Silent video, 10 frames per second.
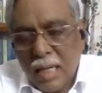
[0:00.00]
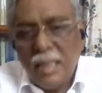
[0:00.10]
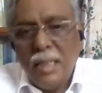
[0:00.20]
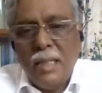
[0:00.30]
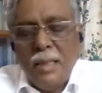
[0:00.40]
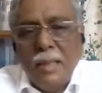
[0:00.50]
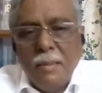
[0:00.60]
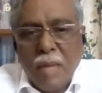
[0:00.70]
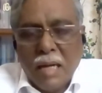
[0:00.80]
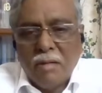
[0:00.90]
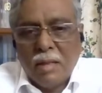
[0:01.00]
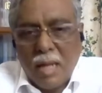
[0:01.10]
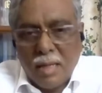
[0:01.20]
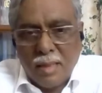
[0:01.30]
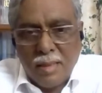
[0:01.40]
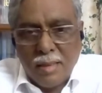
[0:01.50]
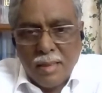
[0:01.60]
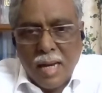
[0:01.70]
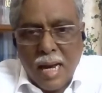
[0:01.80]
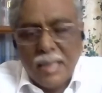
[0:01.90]
and the backward
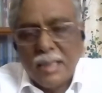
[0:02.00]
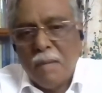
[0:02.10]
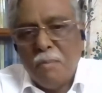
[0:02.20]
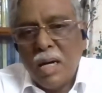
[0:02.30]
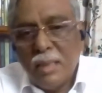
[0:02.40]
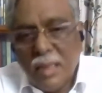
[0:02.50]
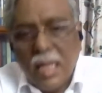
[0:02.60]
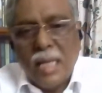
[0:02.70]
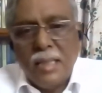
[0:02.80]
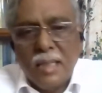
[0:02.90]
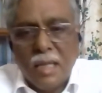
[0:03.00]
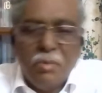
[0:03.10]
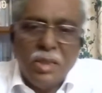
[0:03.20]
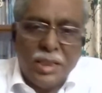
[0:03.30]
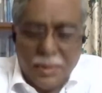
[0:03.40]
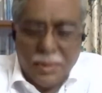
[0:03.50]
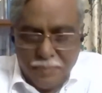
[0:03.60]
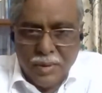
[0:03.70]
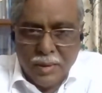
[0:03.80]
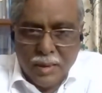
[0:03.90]
classes as the marginalized community.